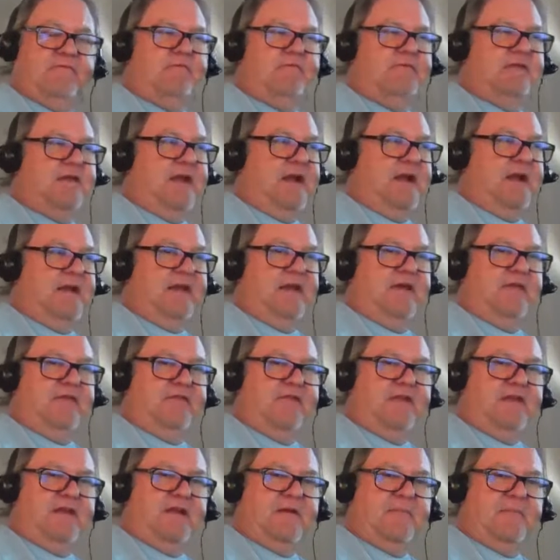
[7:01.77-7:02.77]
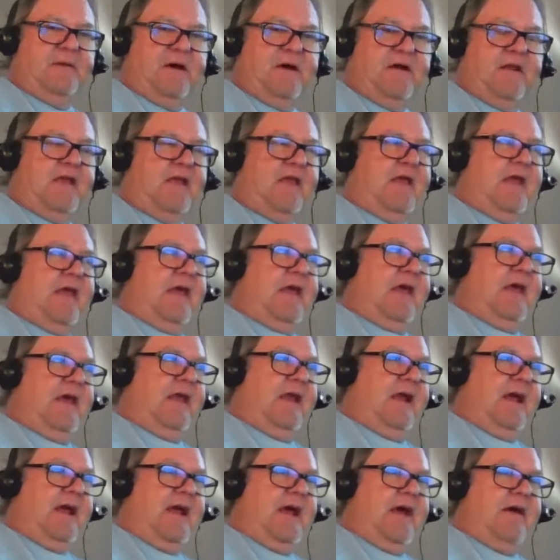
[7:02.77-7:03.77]
that I got to think about,
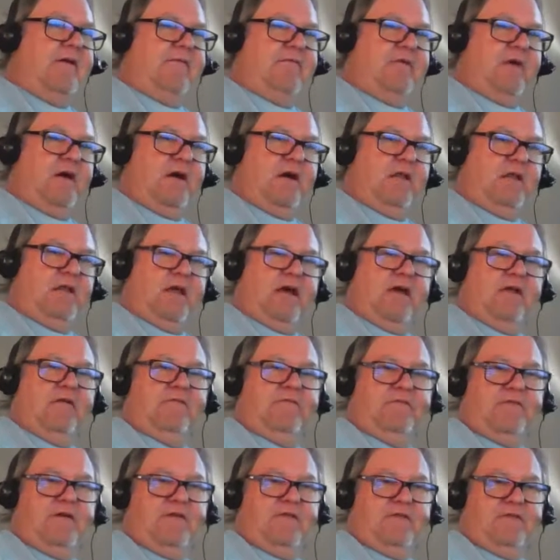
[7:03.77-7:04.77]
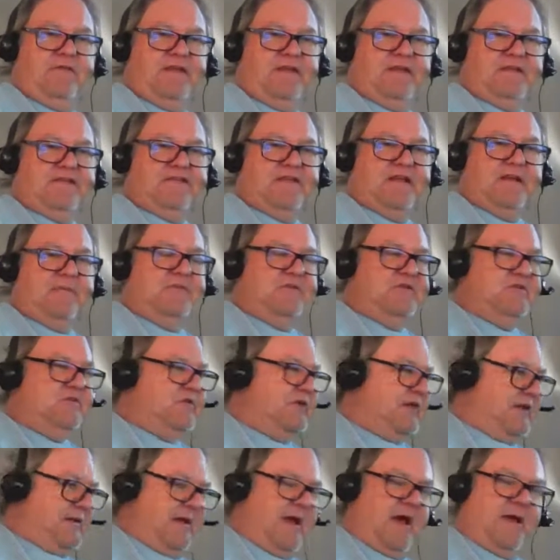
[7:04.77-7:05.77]
and I have a lot of fun things that I'm
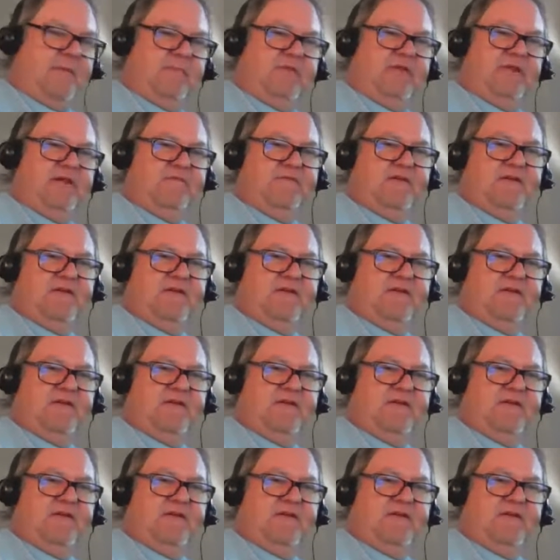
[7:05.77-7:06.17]
doing. I'm